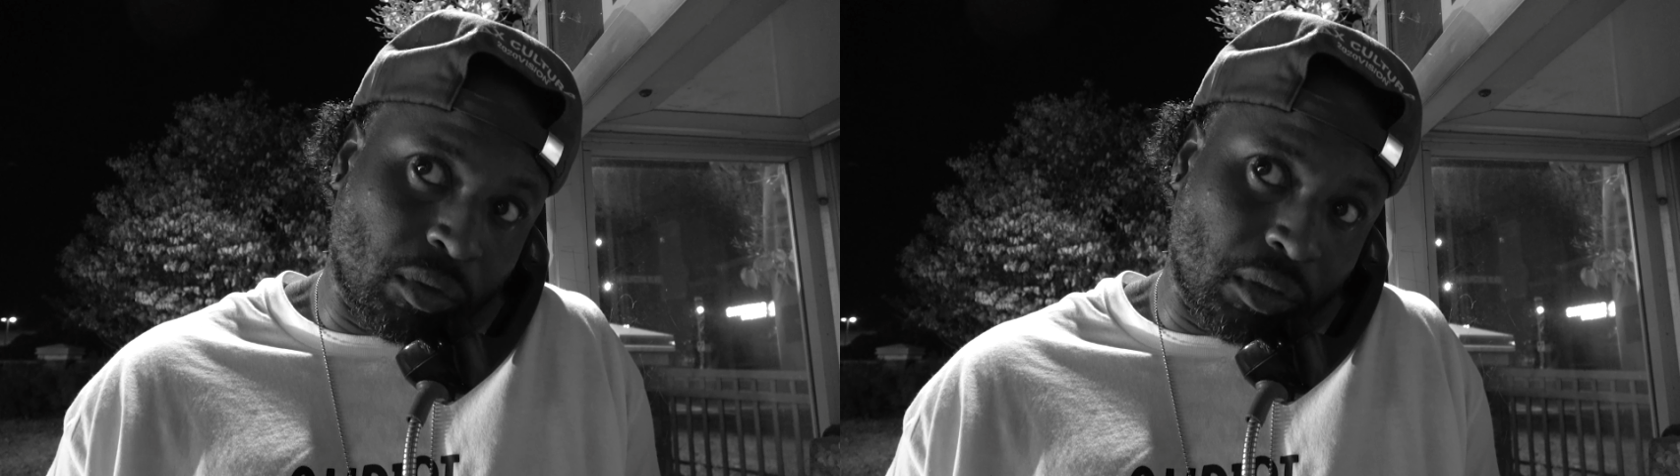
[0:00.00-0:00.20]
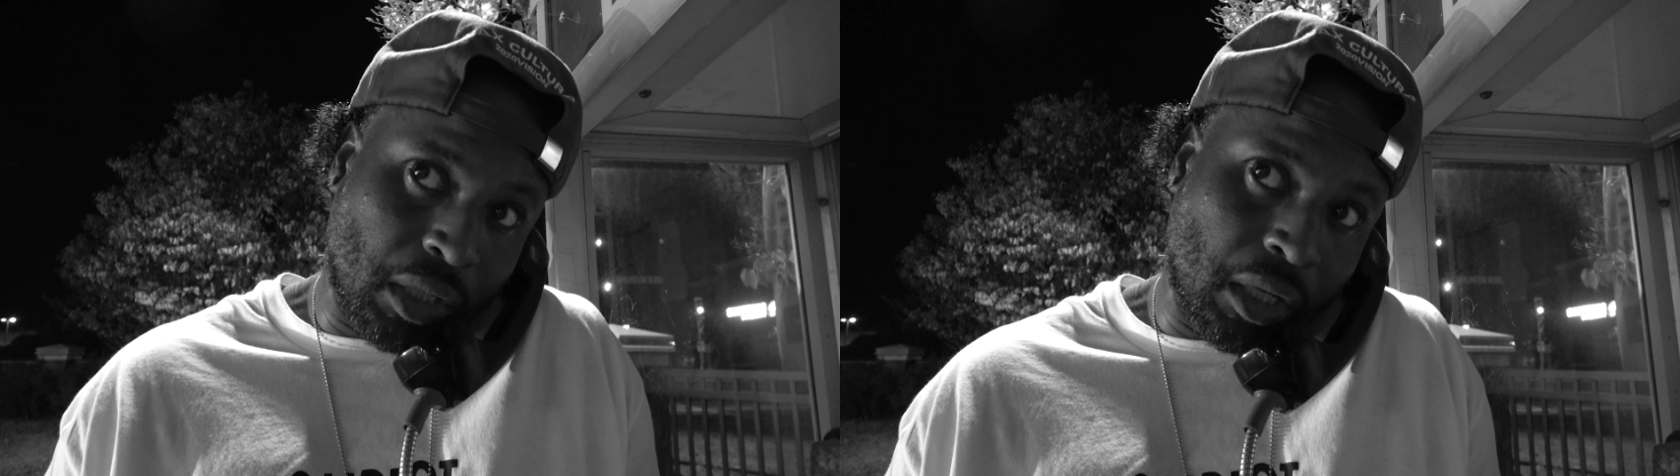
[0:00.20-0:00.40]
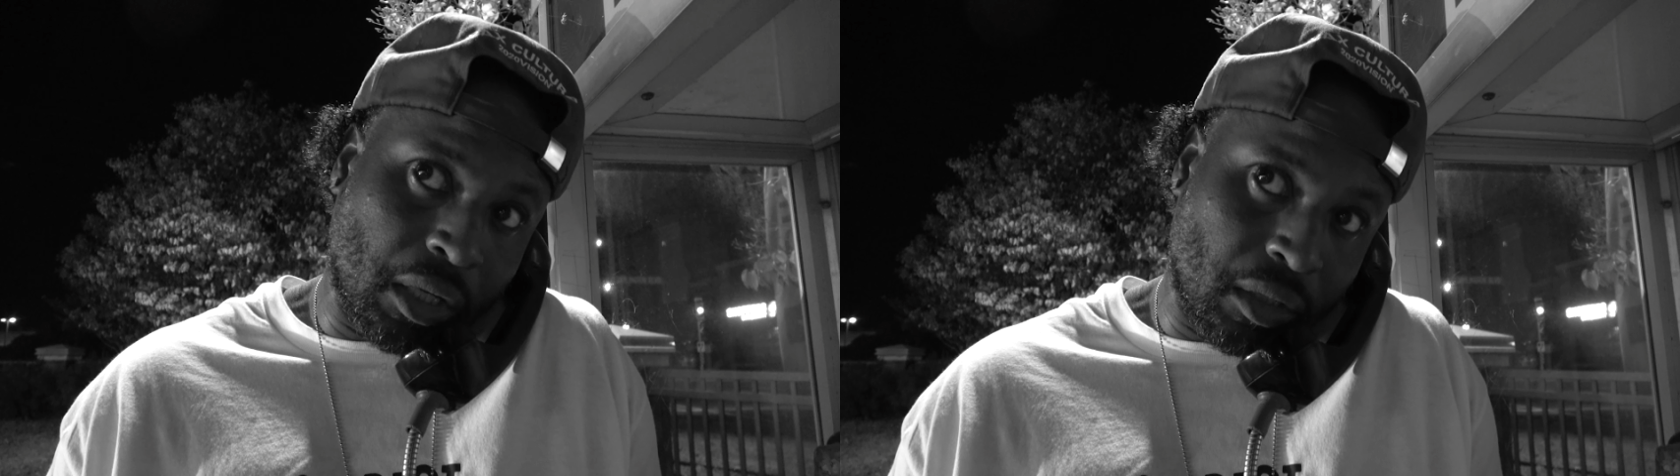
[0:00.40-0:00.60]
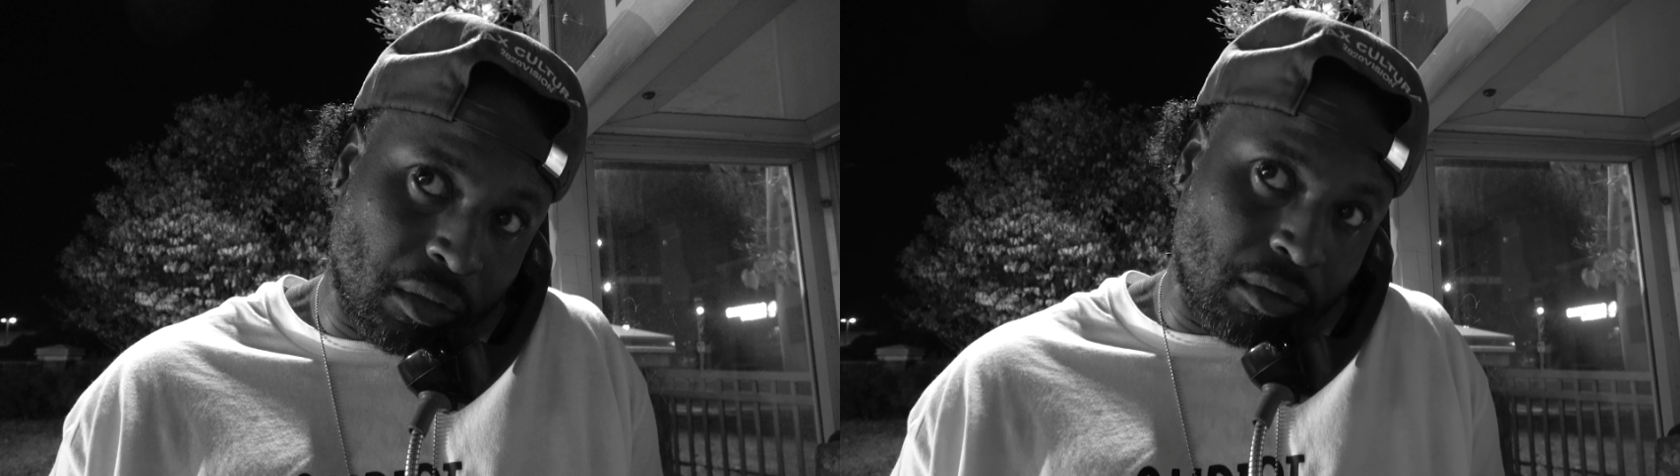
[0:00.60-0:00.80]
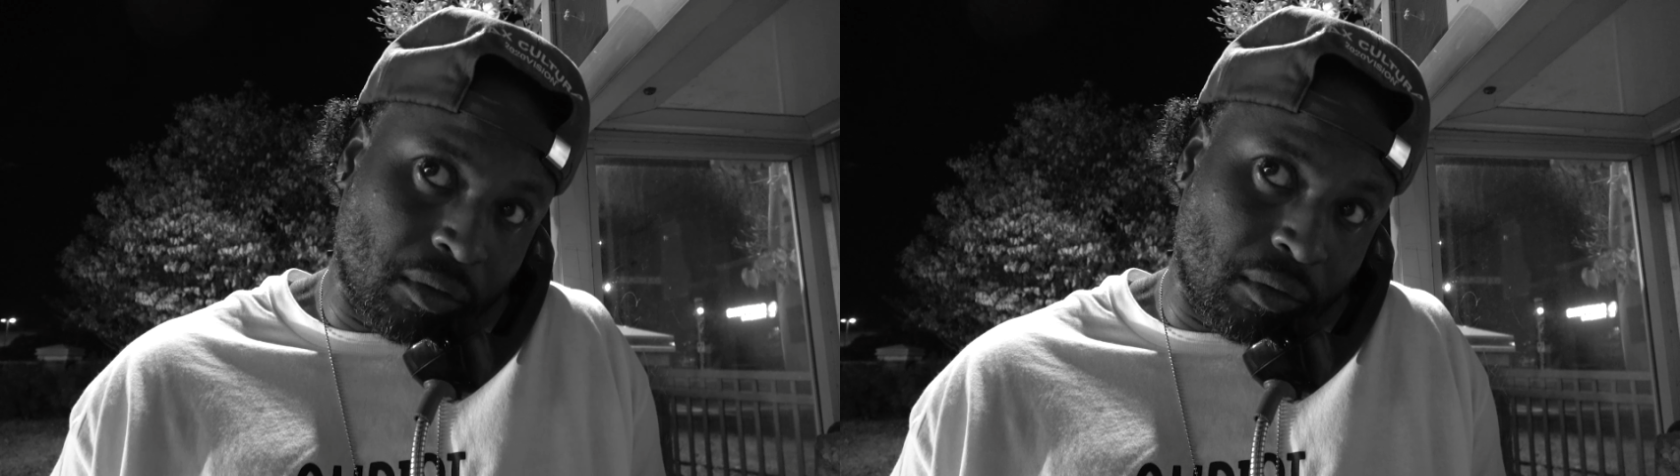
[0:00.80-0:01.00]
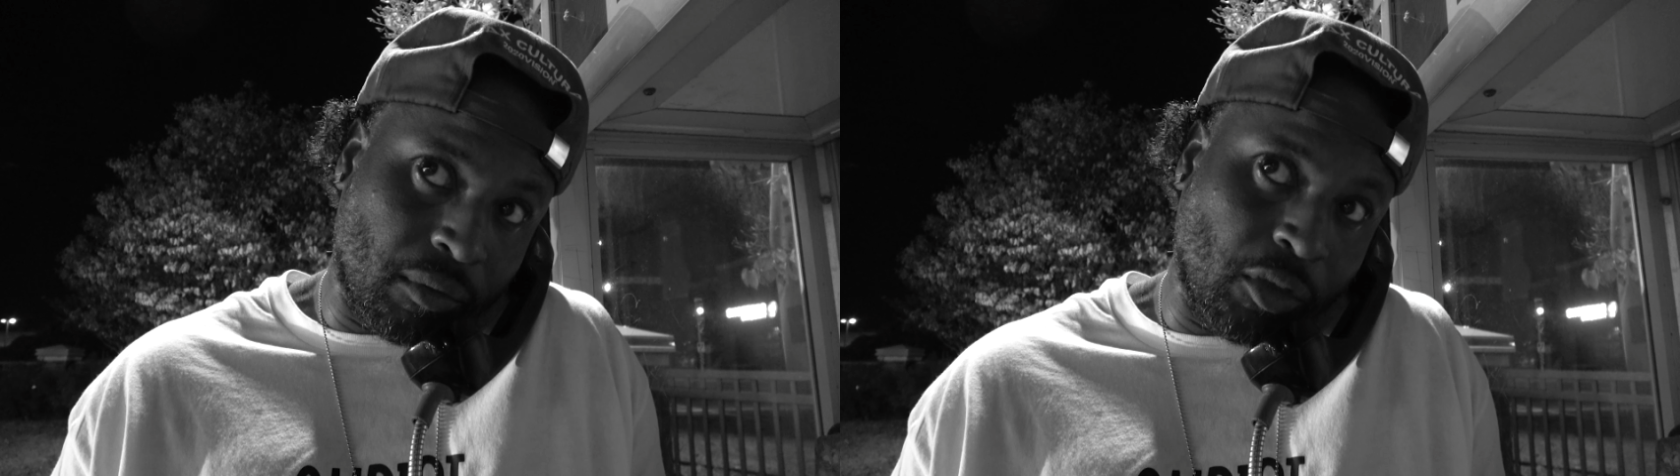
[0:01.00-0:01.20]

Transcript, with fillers: we'll uh